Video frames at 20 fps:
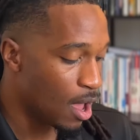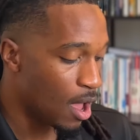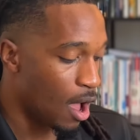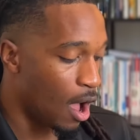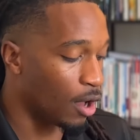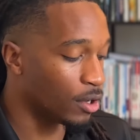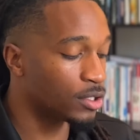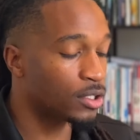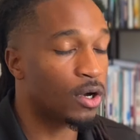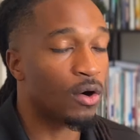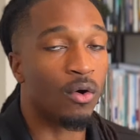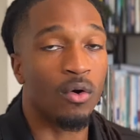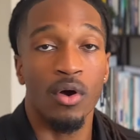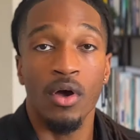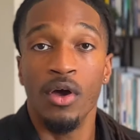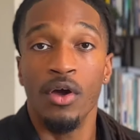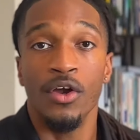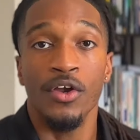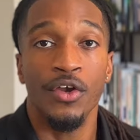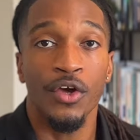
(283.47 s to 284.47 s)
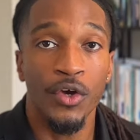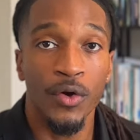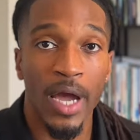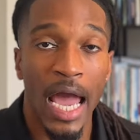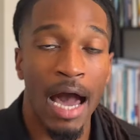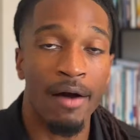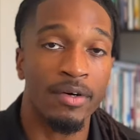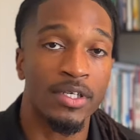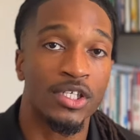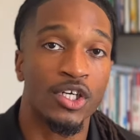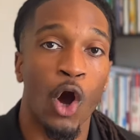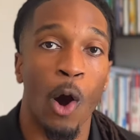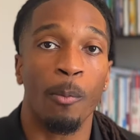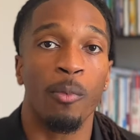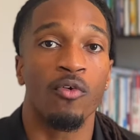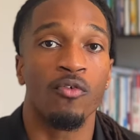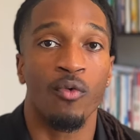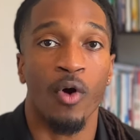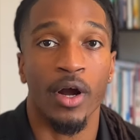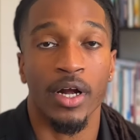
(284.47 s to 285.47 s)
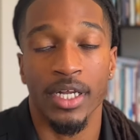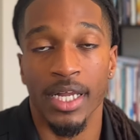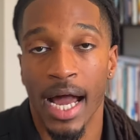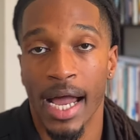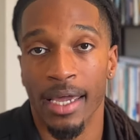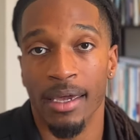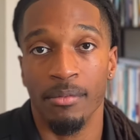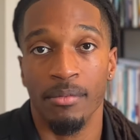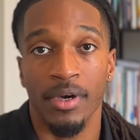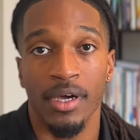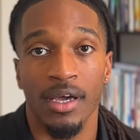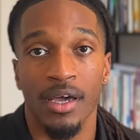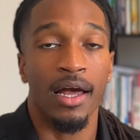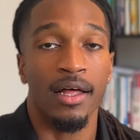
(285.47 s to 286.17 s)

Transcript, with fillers: Also, do you have a scope of work document?